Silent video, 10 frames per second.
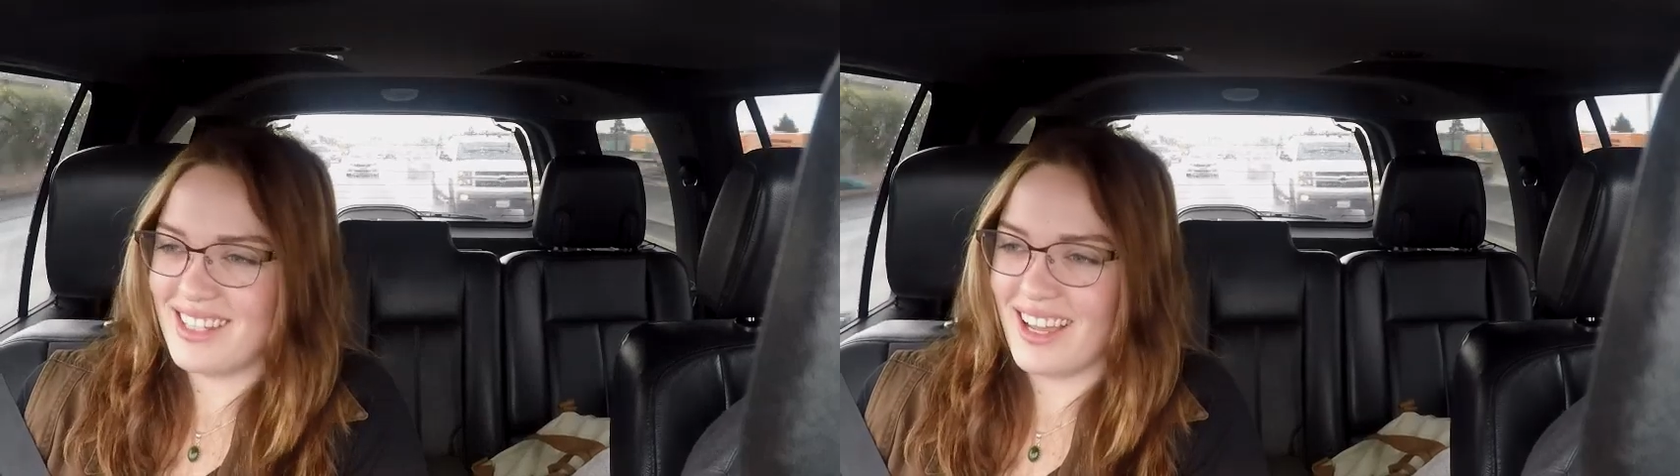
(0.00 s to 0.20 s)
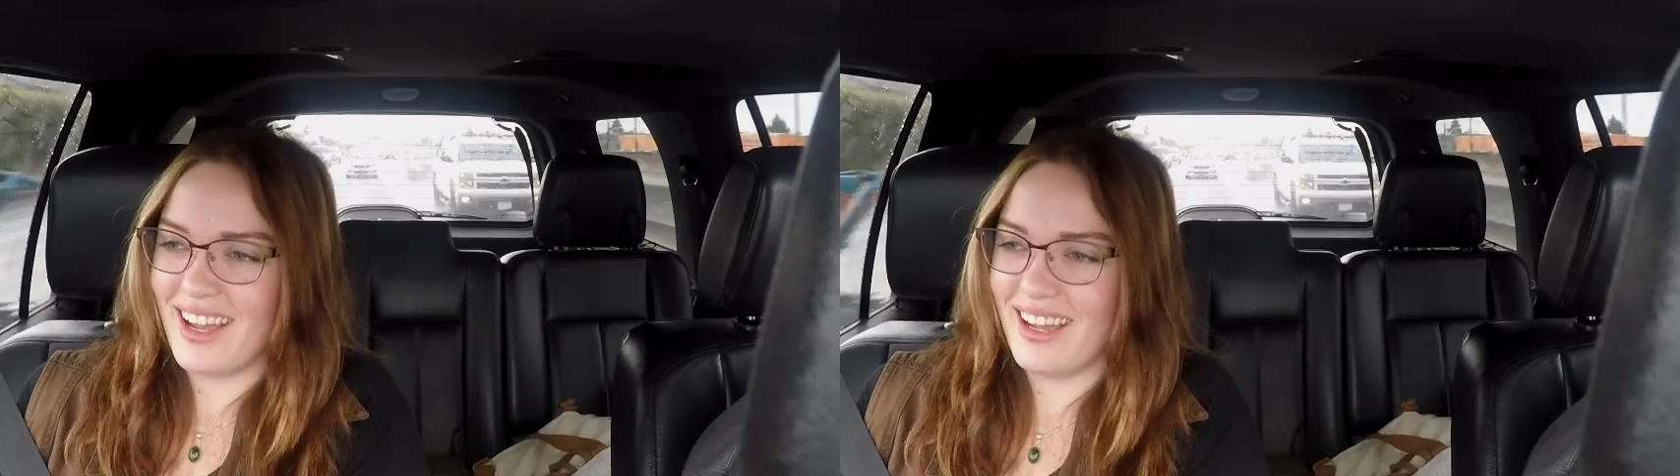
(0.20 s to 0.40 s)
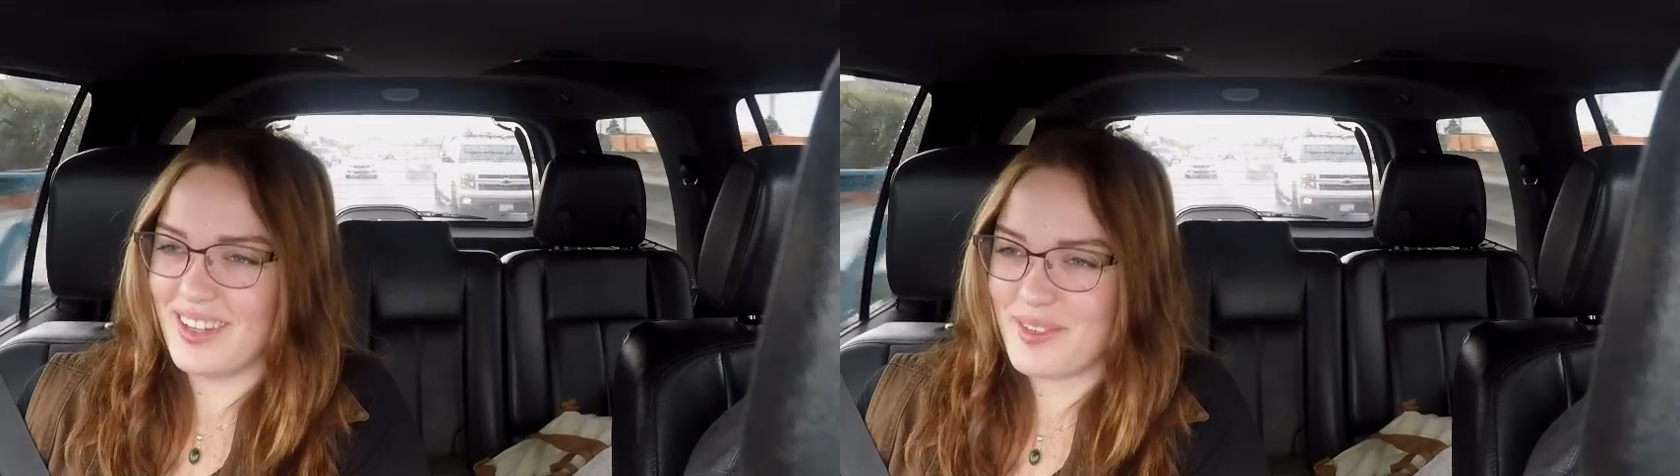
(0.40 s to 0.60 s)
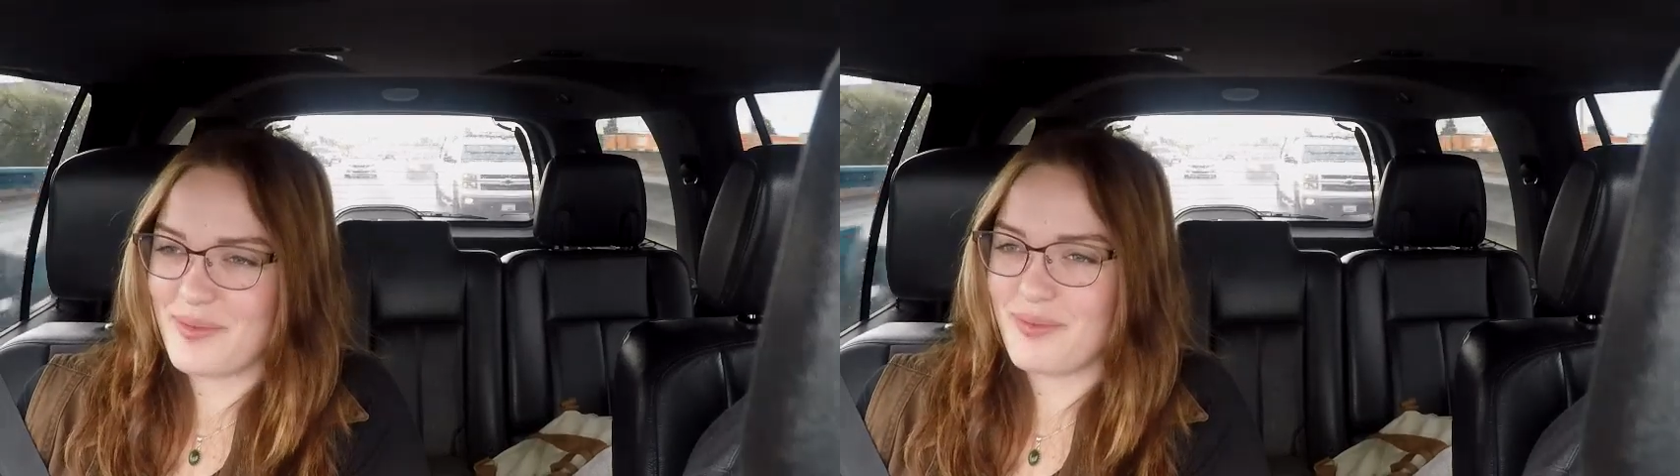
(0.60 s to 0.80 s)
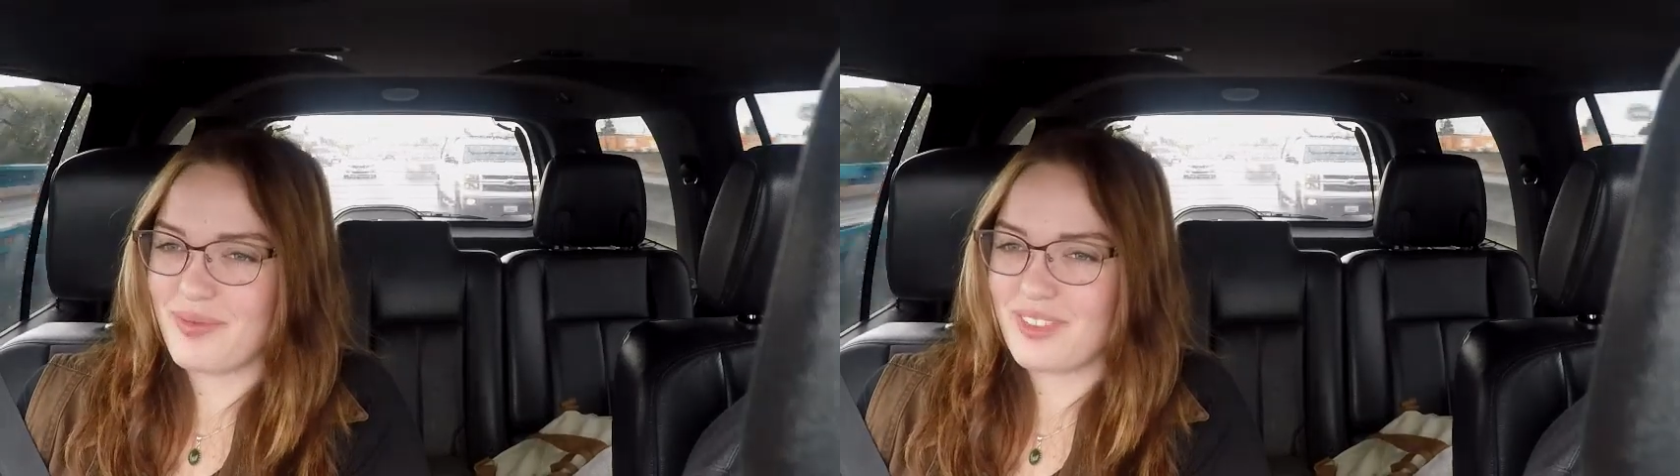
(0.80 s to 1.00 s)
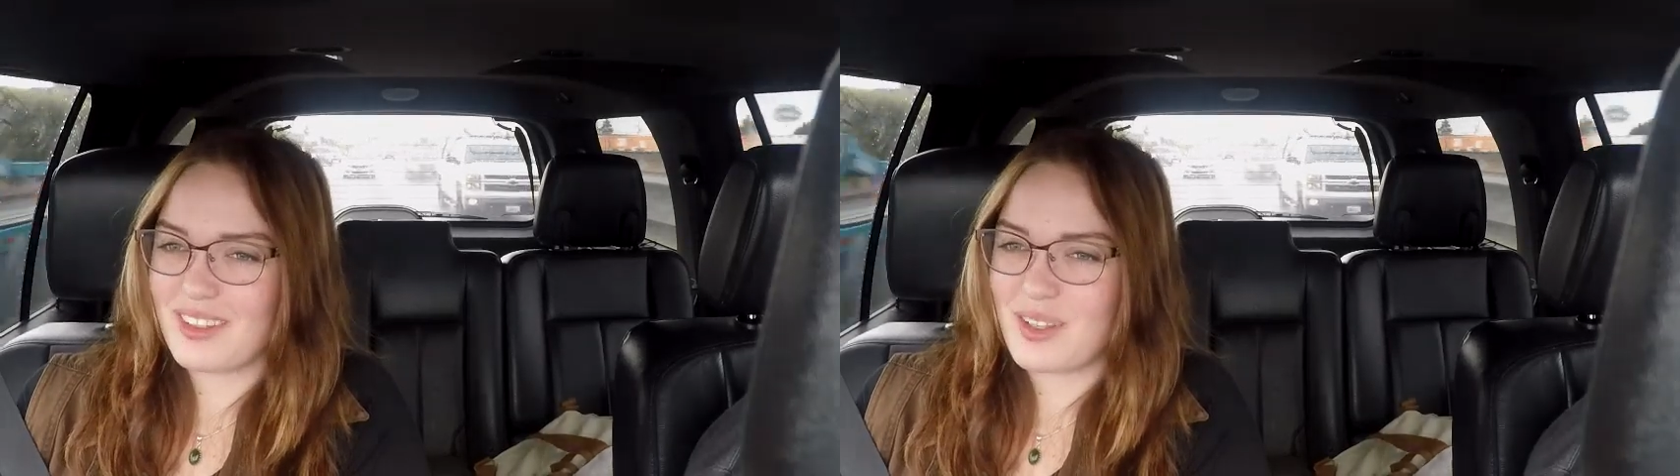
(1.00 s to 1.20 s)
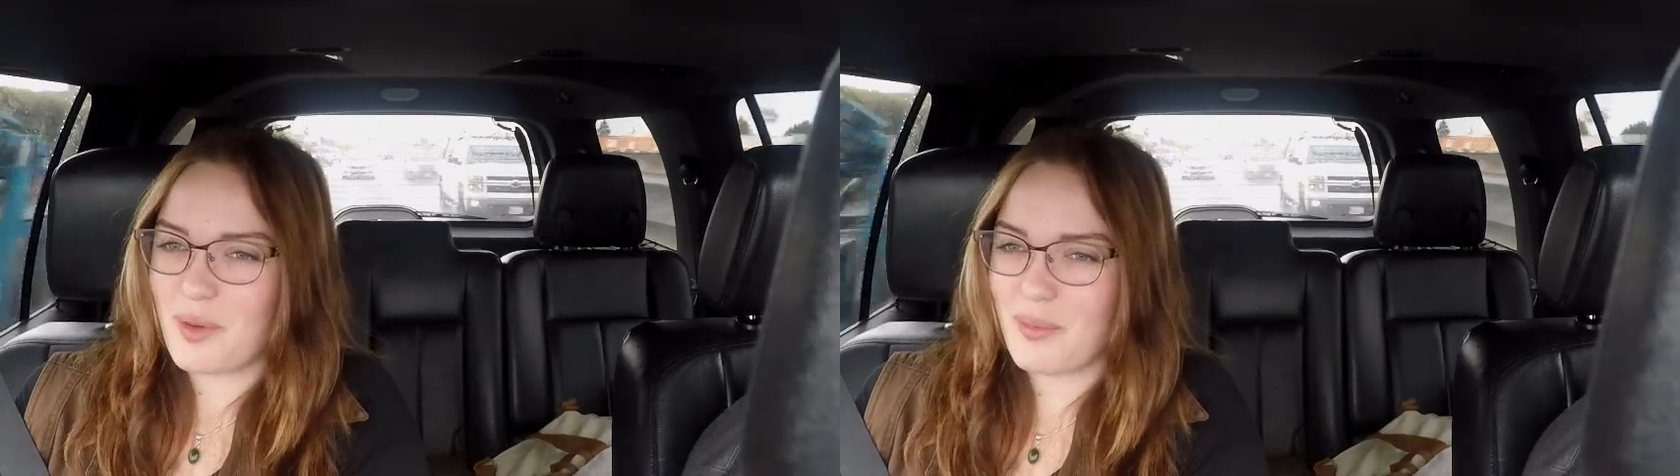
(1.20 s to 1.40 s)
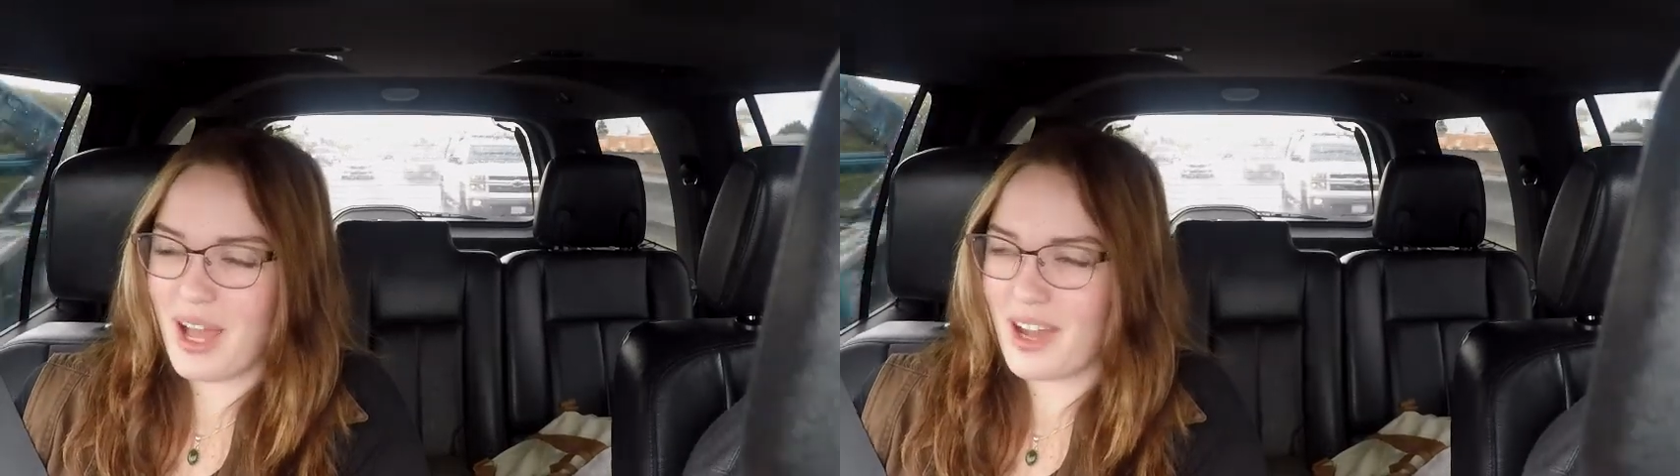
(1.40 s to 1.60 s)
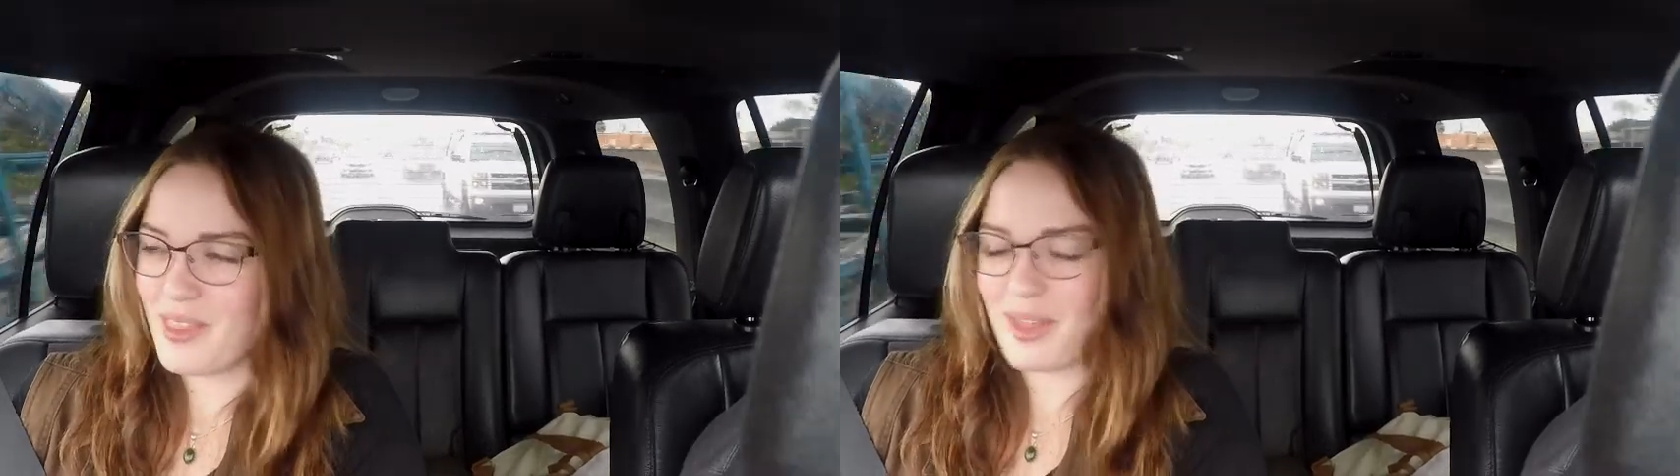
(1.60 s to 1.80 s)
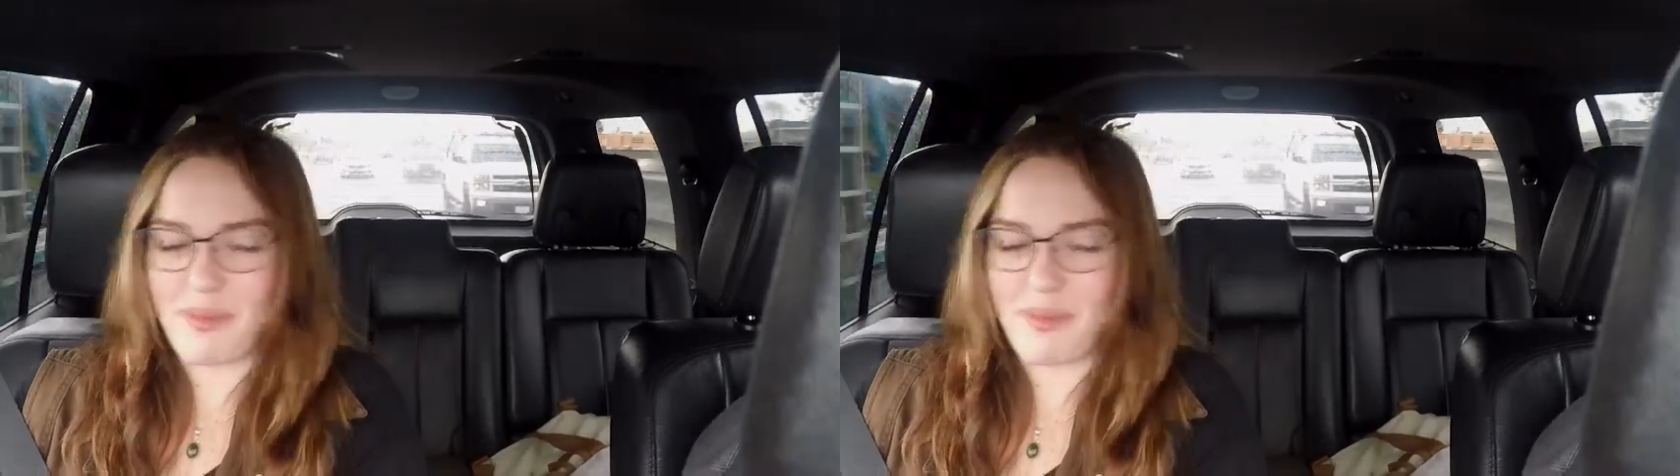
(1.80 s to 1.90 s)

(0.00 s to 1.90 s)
Yeah. I don't think